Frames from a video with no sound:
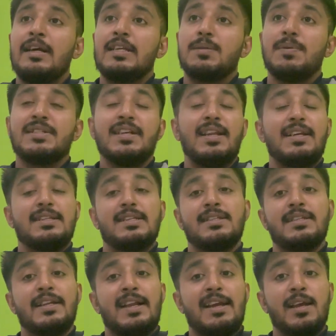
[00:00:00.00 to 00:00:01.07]

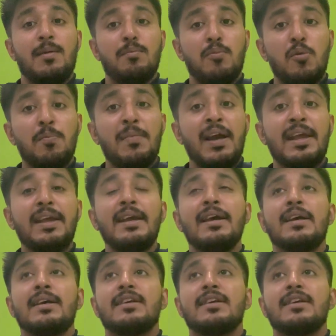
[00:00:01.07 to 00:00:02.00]
specialization in IIM Mumbai.